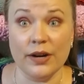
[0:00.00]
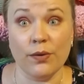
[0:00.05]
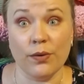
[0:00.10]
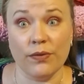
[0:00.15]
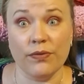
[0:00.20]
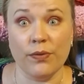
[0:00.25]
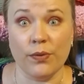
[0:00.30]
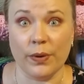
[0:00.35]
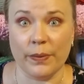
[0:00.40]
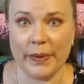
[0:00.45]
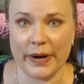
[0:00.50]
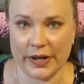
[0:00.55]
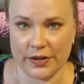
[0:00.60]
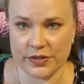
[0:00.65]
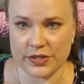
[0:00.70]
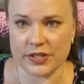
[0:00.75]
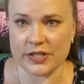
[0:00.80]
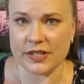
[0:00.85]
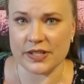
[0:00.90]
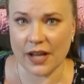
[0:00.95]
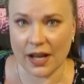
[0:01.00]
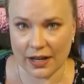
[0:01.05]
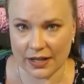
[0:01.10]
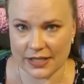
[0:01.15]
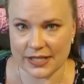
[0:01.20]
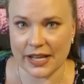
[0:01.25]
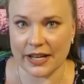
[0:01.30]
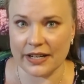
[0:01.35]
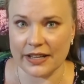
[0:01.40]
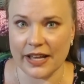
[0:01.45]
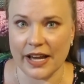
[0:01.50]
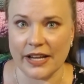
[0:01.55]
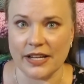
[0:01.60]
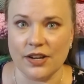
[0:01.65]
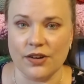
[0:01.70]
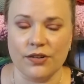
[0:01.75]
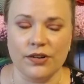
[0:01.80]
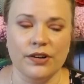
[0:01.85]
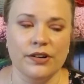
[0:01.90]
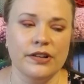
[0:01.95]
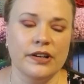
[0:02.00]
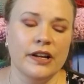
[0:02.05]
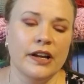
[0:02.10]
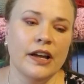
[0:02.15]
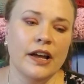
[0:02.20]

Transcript: or 4 pairs of socks out of that yarn.